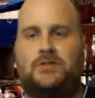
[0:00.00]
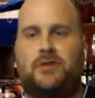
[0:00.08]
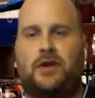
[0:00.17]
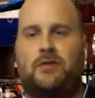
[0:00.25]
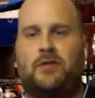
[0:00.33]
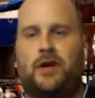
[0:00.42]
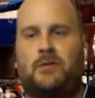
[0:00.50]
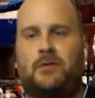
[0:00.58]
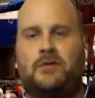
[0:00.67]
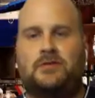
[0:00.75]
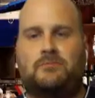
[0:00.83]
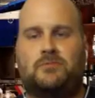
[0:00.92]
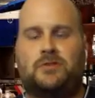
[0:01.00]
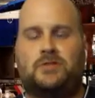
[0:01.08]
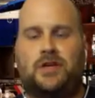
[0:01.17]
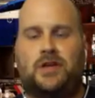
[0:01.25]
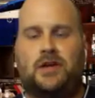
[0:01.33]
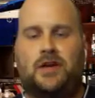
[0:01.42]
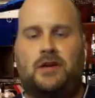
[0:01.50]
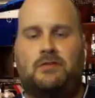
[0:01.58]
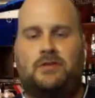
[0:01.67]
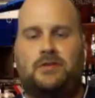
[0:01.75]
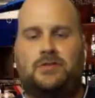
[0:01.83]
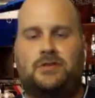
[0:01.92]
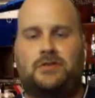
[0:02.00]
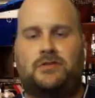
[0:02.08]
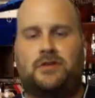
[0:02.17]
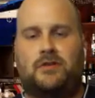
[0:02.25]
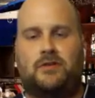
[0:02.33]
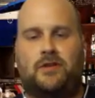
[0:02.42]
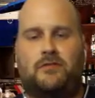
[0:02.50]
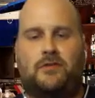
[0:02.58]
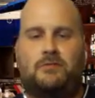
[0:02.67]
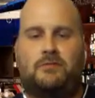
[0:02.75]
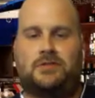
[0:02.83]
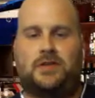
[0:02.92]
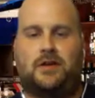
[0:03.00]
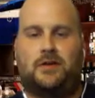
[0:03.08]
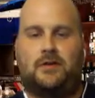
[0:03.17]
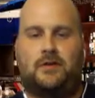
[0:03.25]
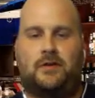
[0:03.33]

My grandma was Irish and grandfather was Italian.